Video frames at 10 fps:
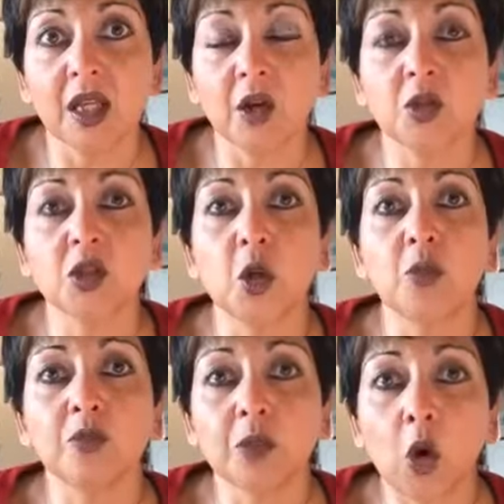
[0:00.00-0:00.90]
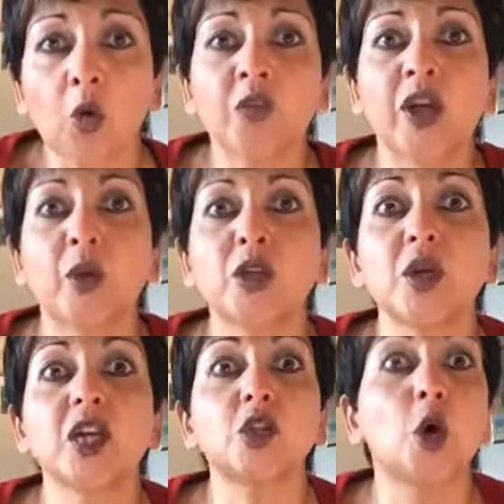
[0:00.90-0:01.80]
So hopefully we're doing
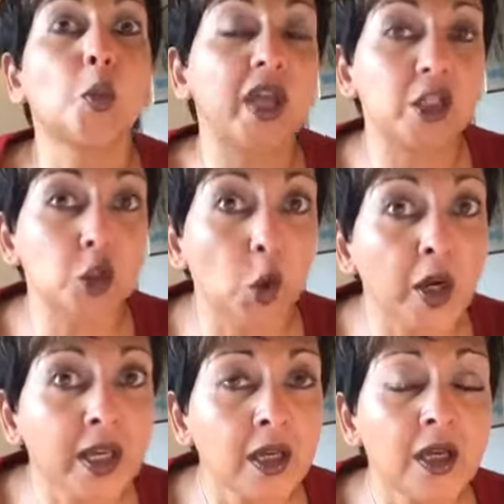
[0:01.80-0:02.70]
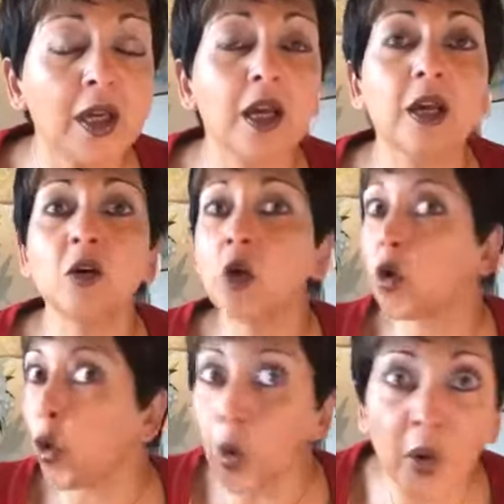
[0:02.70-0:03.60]
a job we enjoy. Not
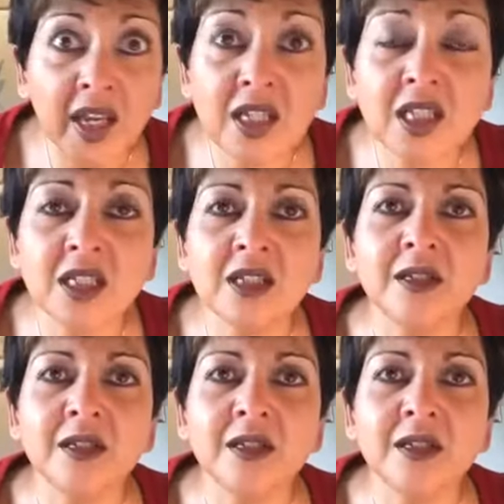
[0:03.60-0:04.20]
always.